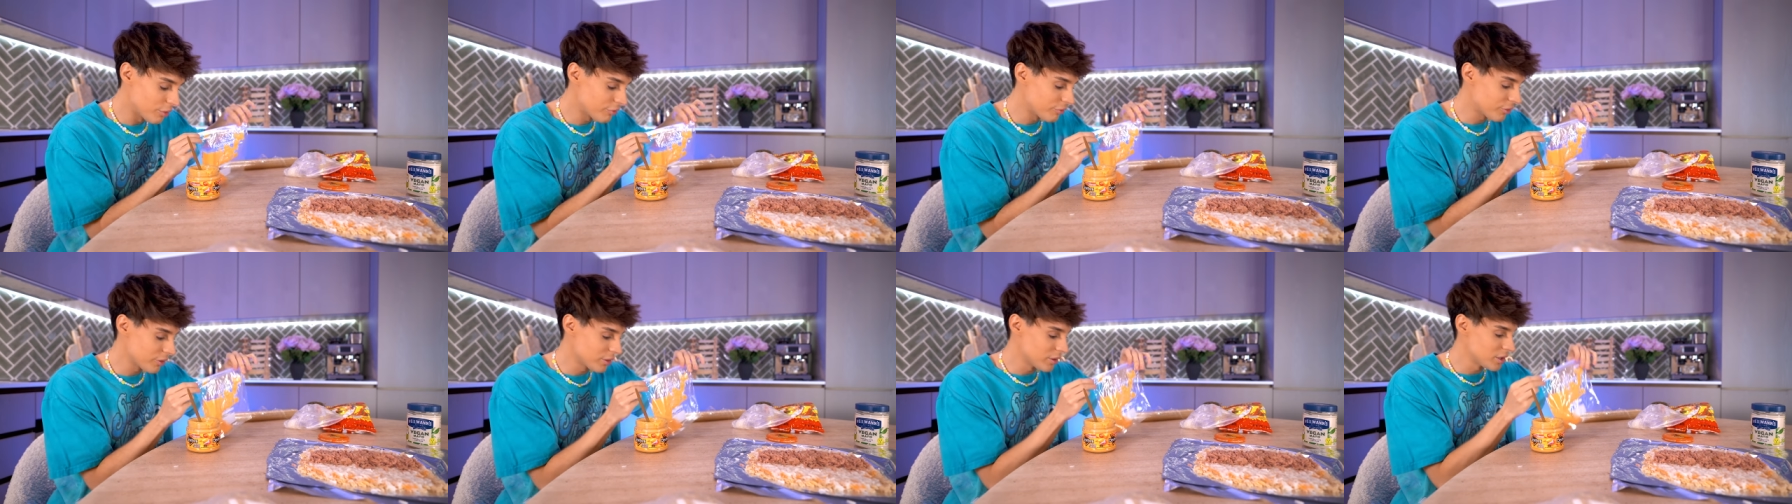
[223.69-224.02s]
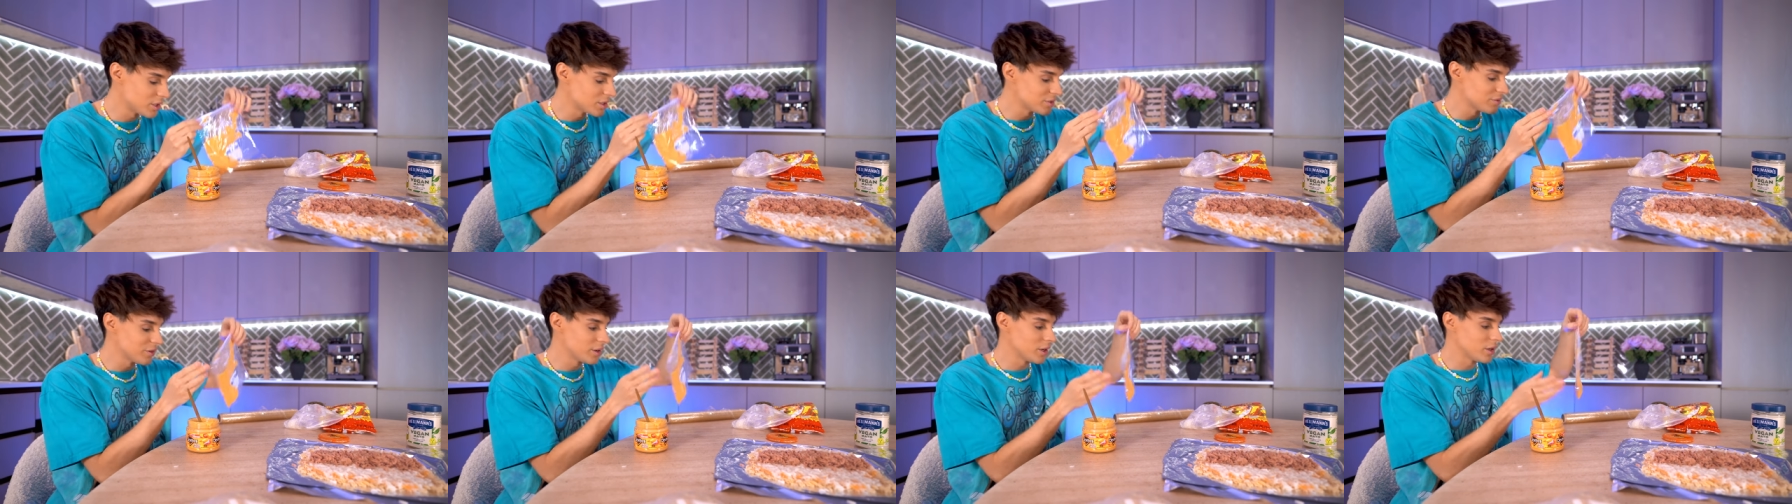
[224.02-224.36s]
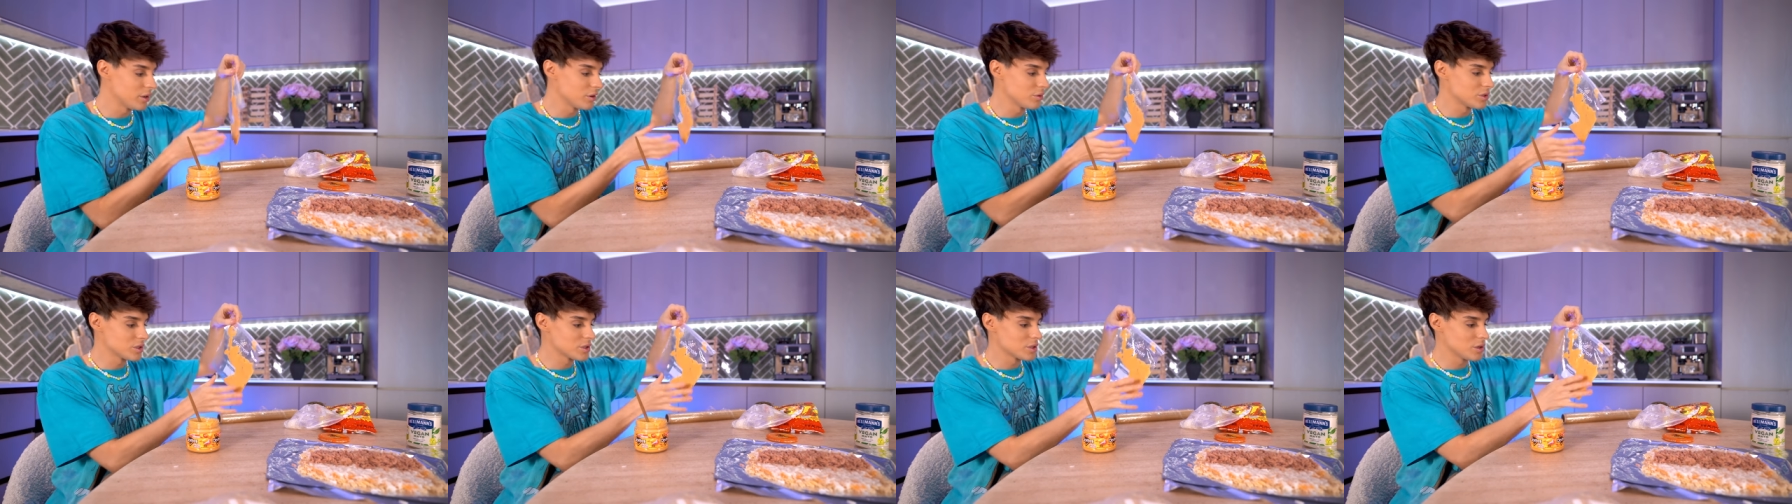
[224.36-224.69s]
for this
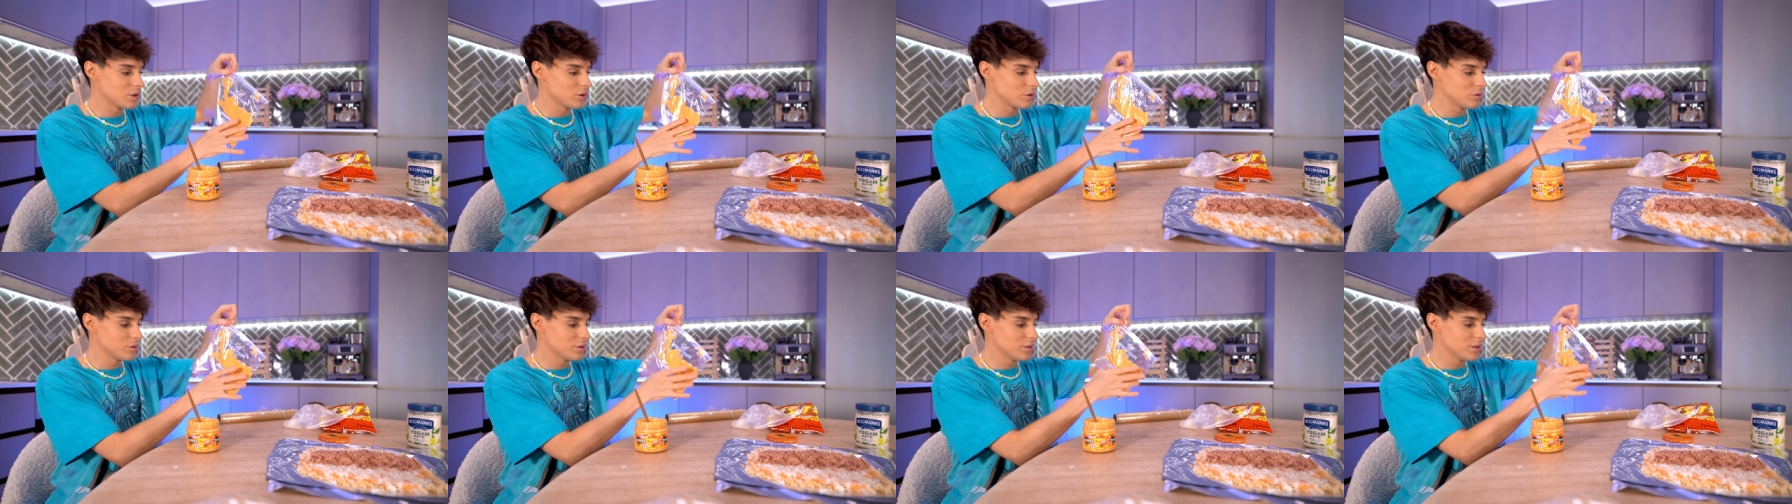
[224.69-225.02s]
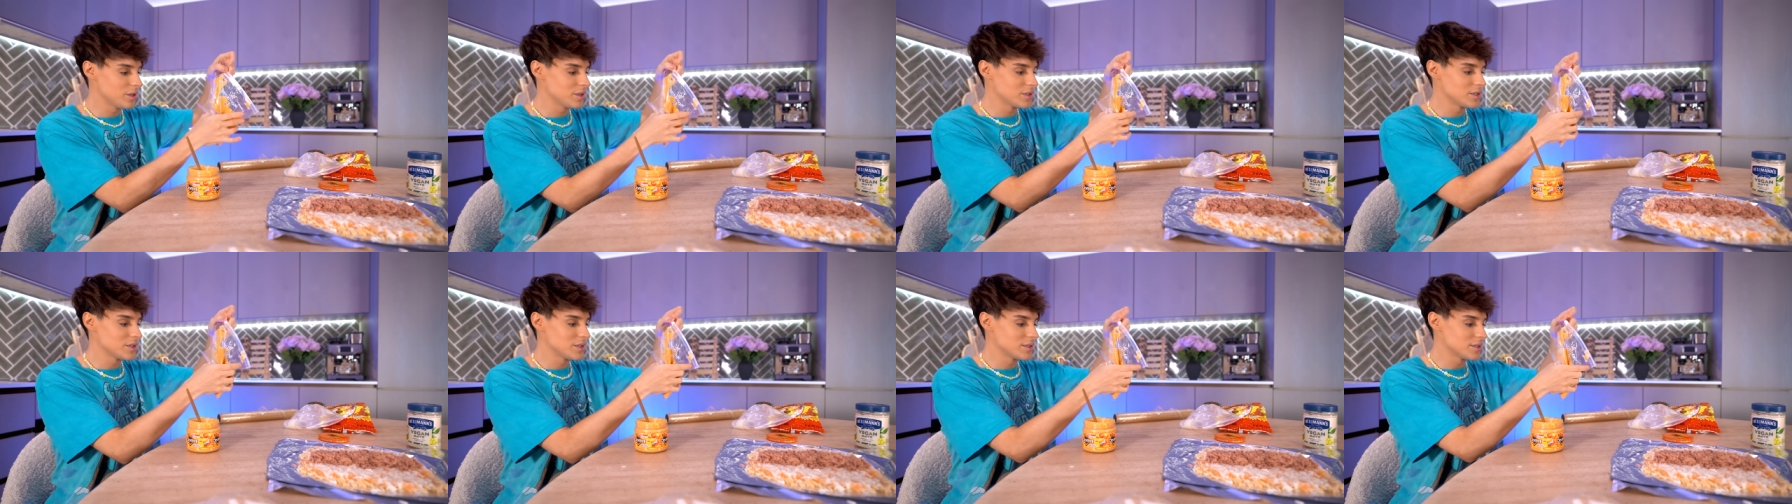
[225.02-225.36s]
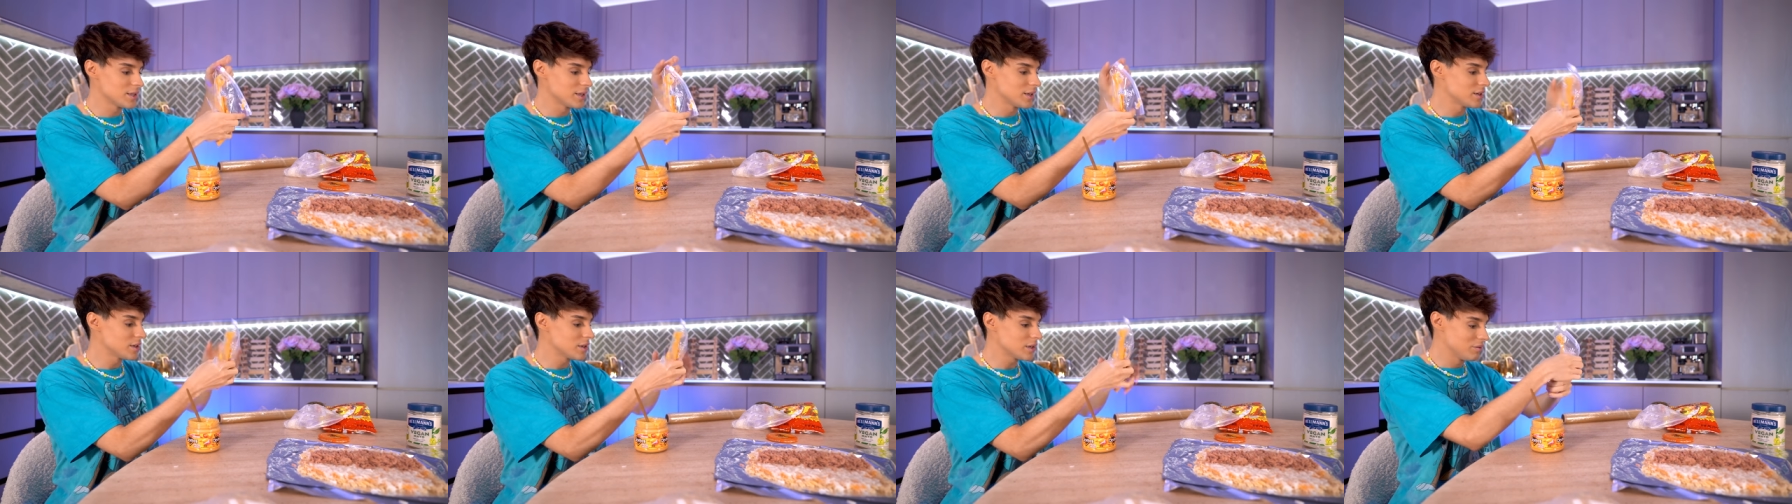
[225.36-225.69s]
video, so this is
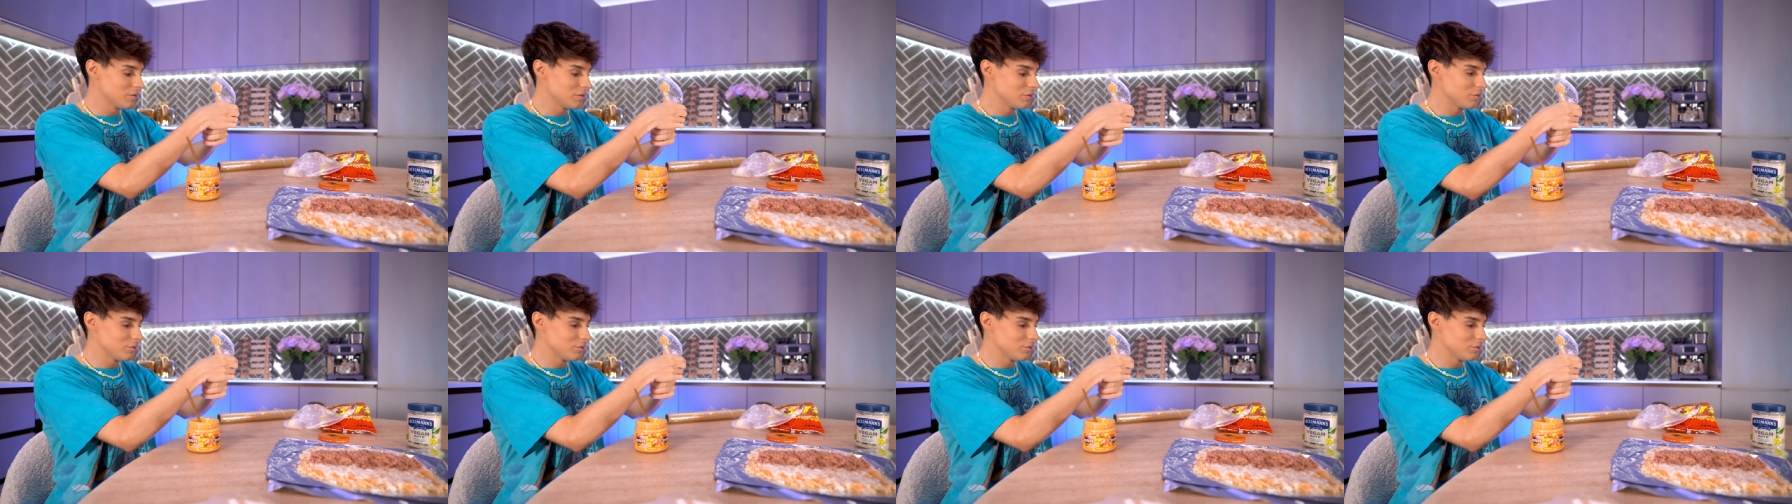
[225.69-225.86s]
it.